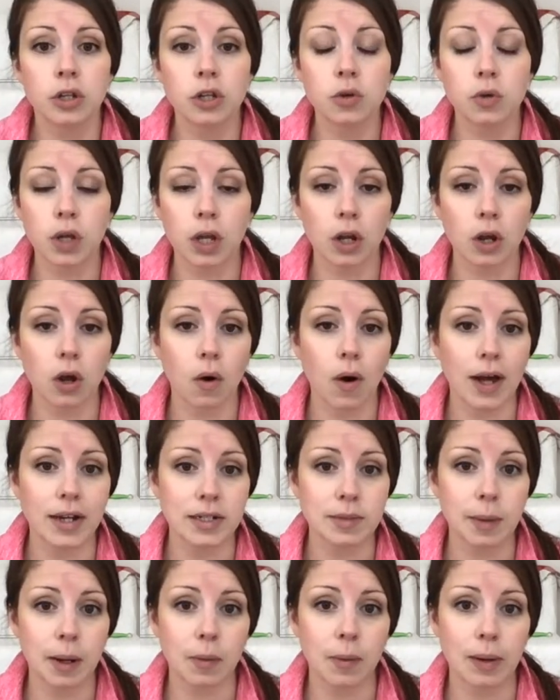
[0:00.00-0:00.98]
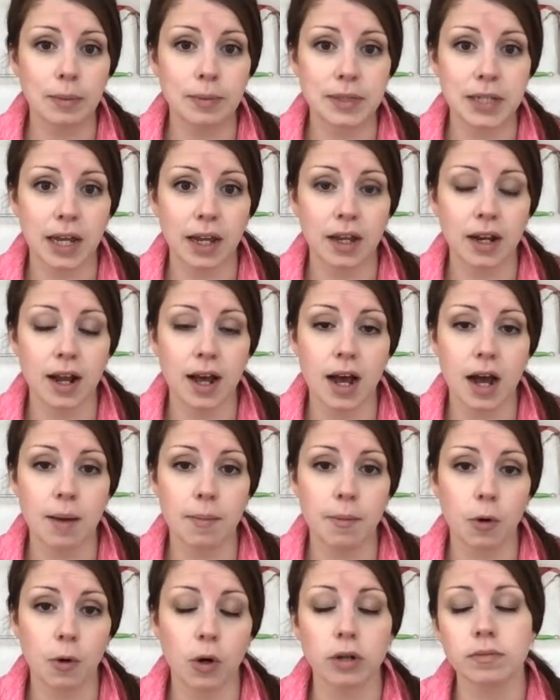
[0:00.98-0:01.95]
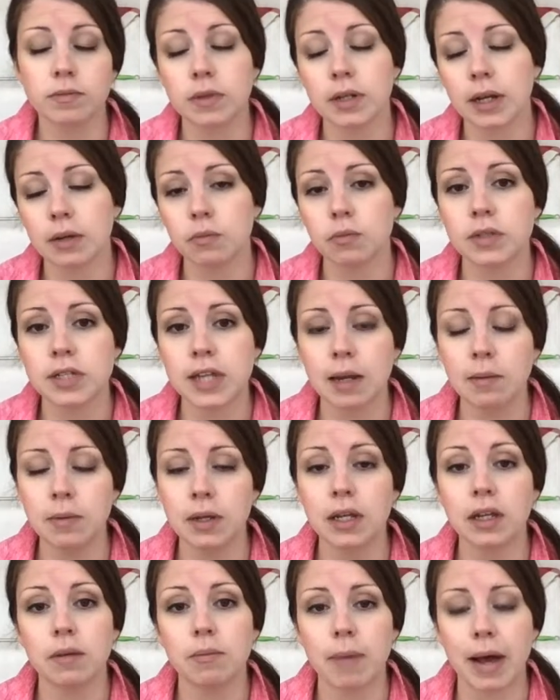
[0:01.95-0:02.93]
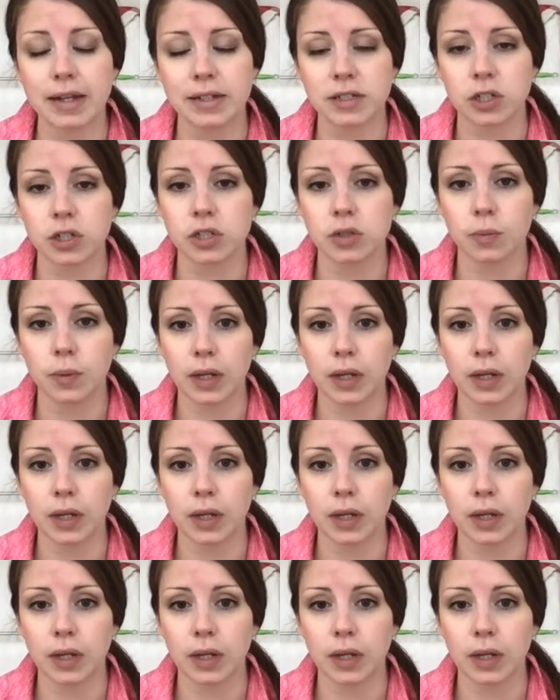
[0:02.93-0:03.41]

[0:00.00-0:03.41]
you can go onto my website or send me a message,